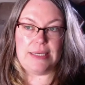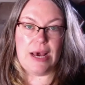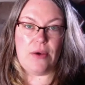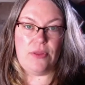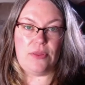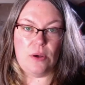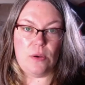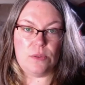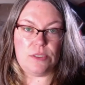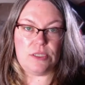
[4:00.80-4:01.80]
now that
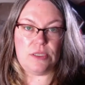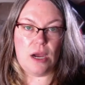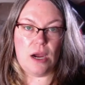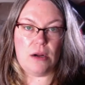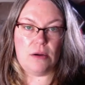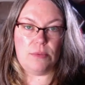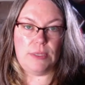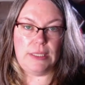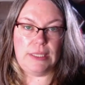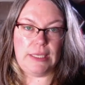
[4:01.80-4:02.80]
those are
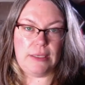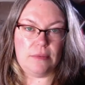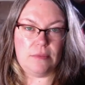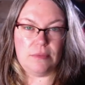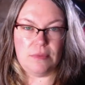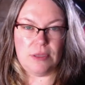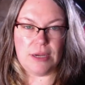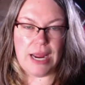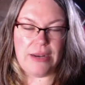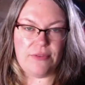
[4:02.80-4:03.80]
they're
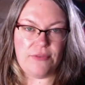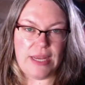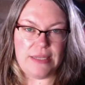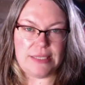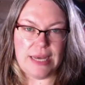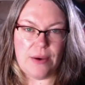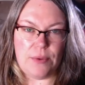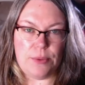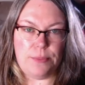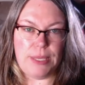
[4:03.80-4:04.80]
kind of phased
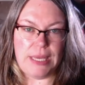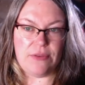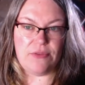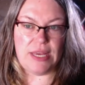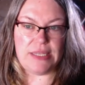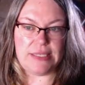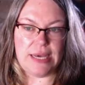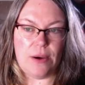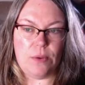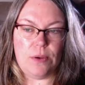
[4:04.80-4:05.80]
out or being phased
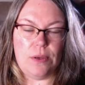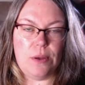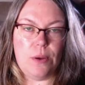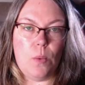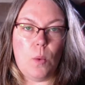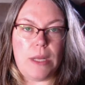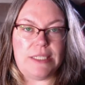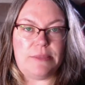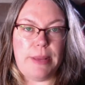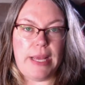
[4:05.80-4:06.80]
out, 1
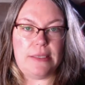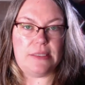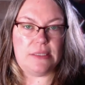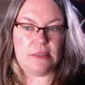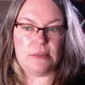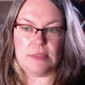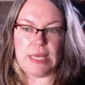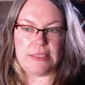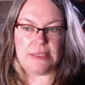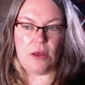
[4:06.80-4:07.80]
space,
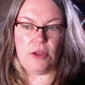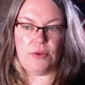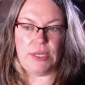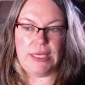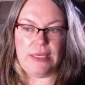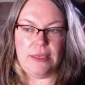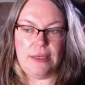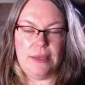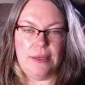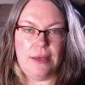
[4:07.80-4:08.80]
that's all you need.
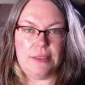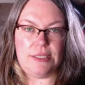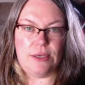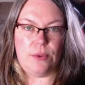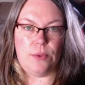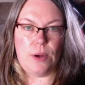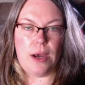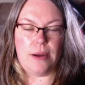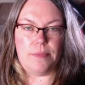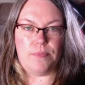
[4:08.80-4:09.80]
So
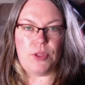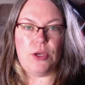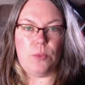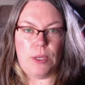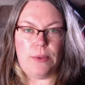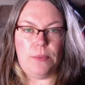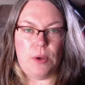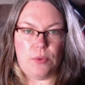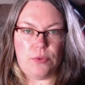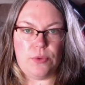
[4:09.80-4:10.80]
you'll want to
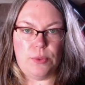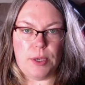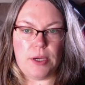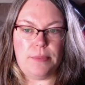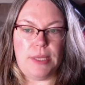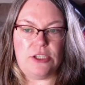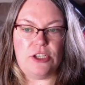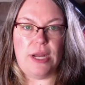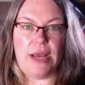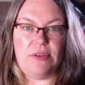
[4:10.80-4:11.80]
go through the book and make
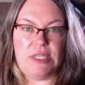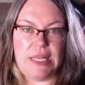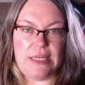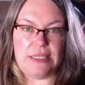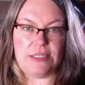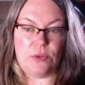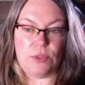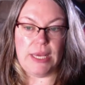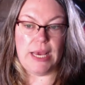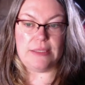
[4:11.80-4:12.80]
sure every sentence
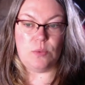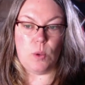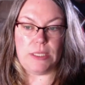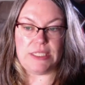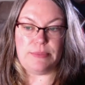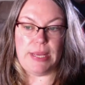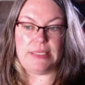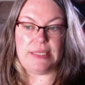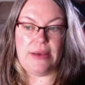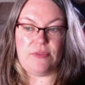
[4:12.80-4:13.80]
only has 1
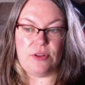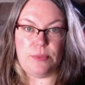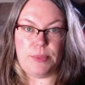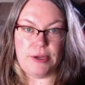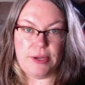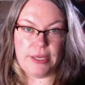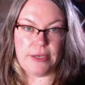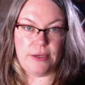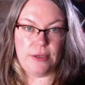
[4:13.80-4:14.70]
space after the period,